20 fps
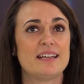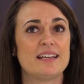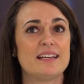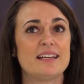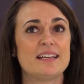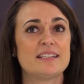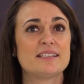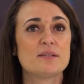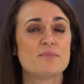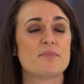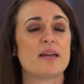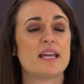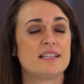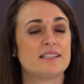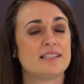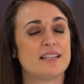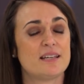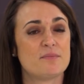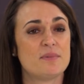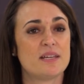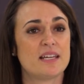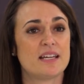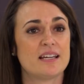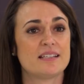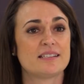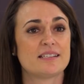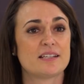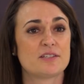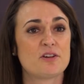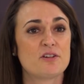it, it's amazing
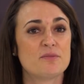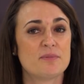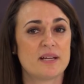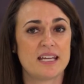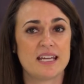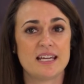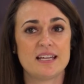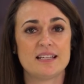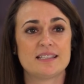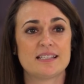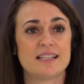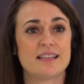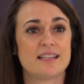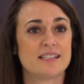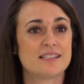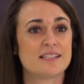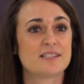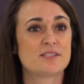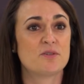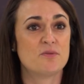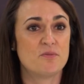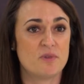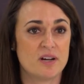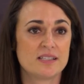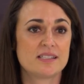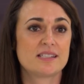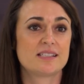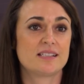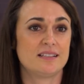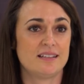because I told my kids that this is a
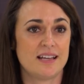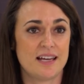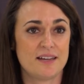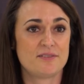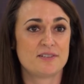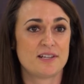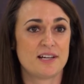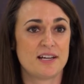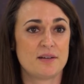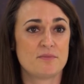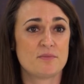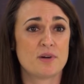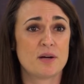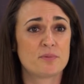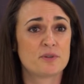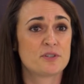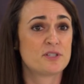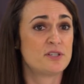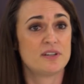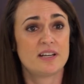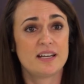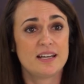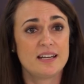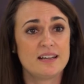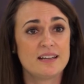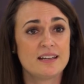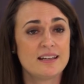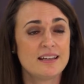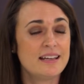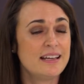once in a lifetime
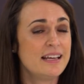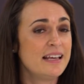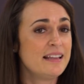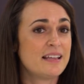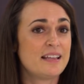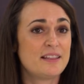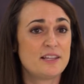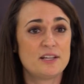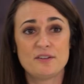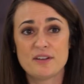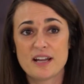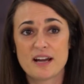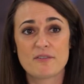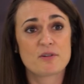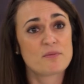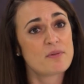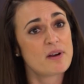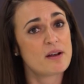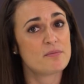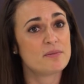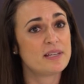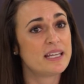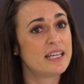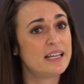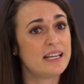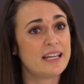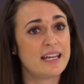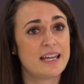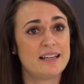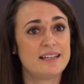opportunity that they'll never probably
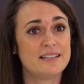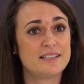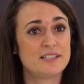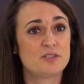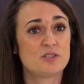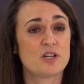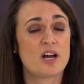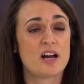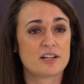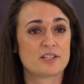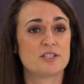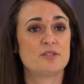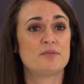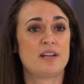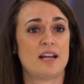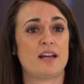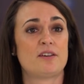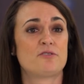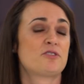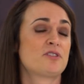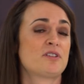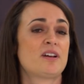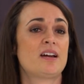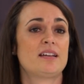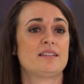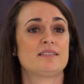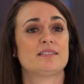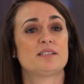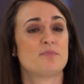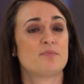get again to talk to an astronaut in